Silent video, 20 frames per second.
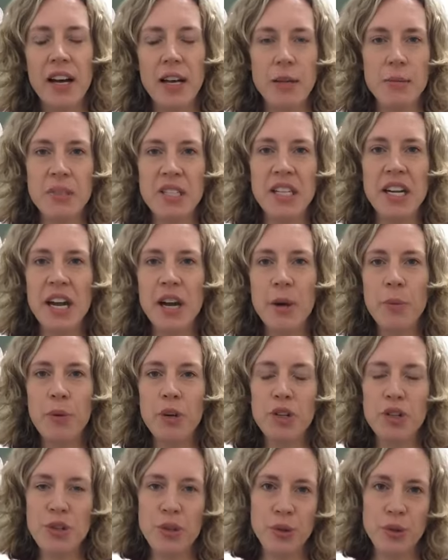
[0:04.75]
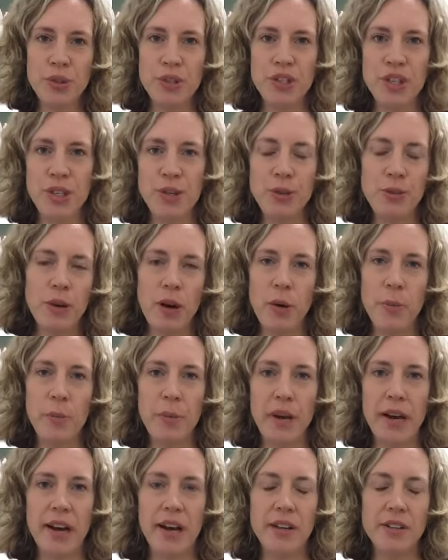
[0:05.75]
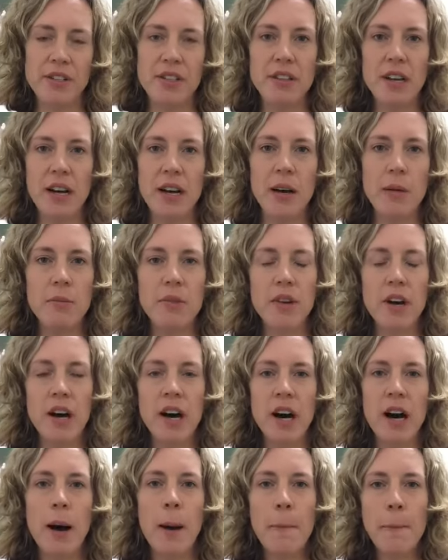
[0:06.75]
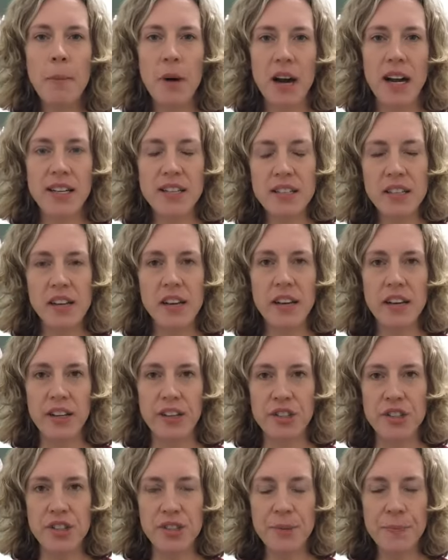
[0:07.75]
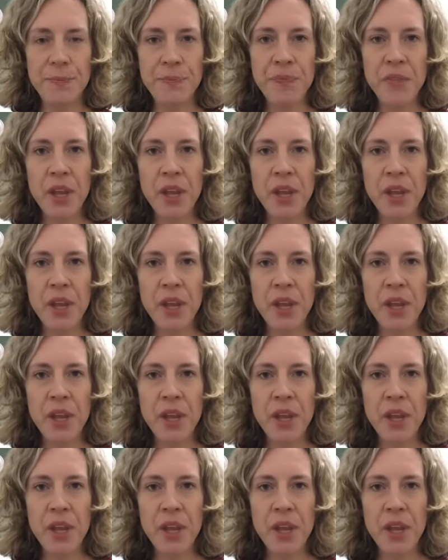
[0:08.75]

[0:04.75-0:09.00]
Today I want to talk to you about the heart-mind connection.